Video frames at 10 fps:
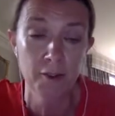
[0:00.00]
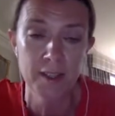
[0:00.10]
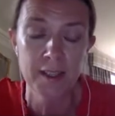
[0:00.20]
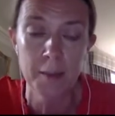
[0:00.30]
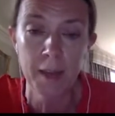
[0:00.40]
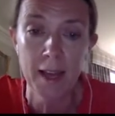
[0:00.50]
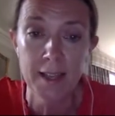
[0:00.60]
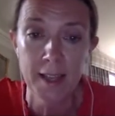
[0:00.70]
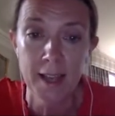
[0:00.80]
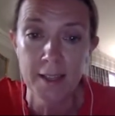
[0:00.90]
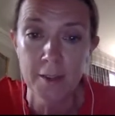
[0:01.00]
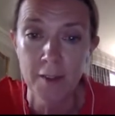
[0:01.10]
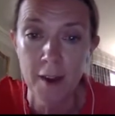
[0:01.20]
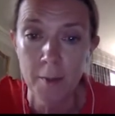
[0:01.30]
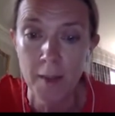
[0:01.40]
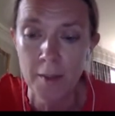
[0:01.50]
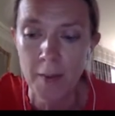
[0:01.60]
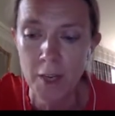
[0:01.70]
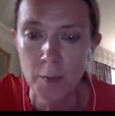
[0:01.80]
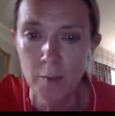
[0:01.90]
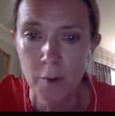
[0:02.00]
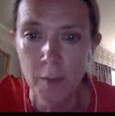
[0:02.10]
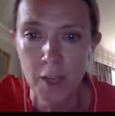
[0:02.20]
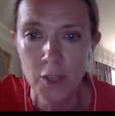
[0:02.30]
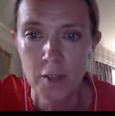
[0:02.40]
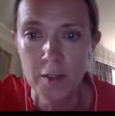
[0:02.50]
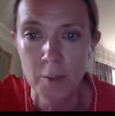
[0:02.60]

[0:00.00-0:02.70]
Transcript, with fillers: or systemic anti cancer therapy in the management of our patients.